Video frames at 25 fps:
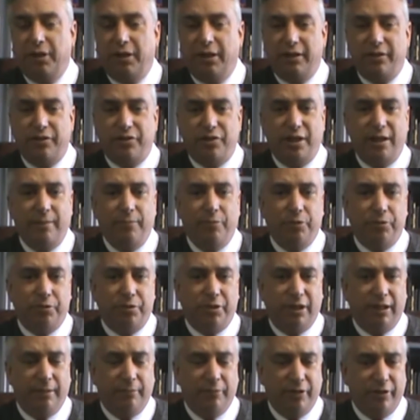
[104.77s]
Samuel
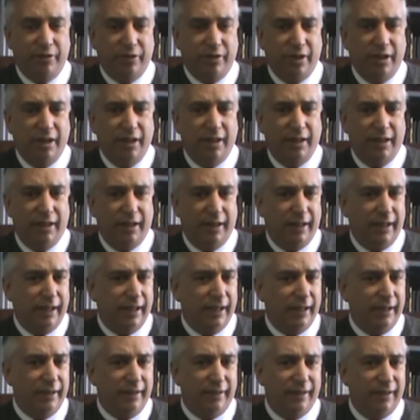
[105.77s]
Clemens,
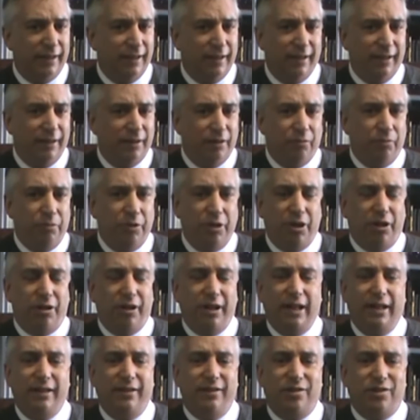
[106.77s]
and we all
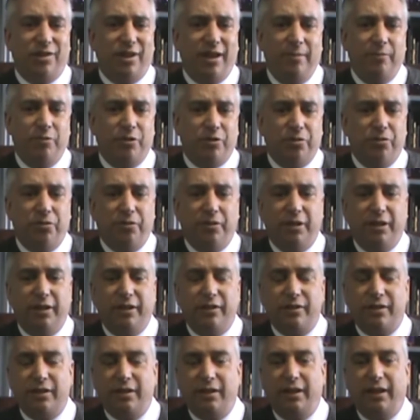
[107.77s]
had the same
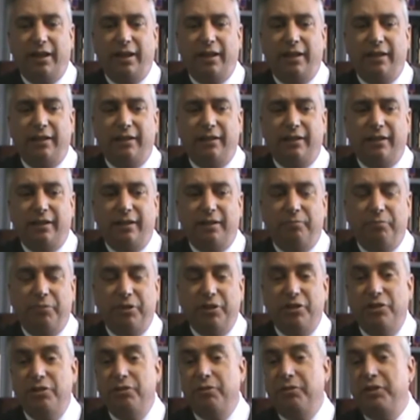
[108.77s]
stories, and
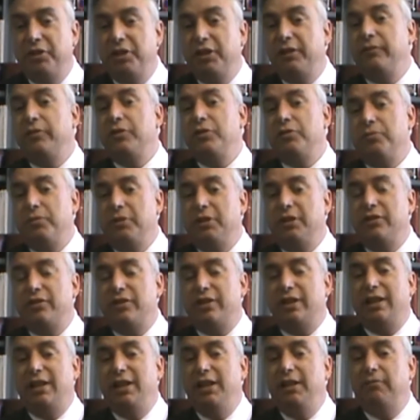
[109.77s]
but you know, the difference was
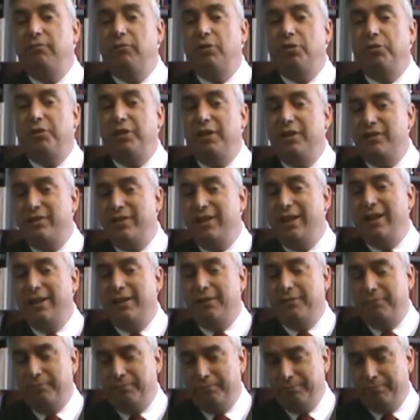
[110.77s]
that he wrote his down."